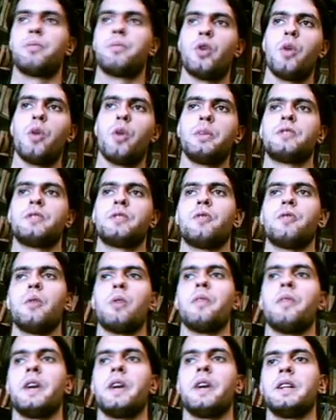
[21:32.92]
they promise
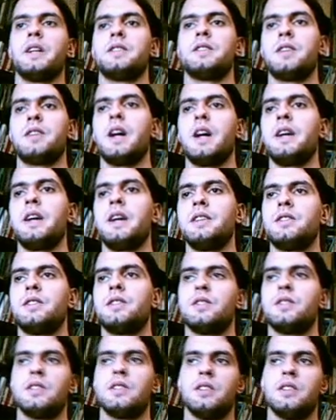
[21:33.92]
from their side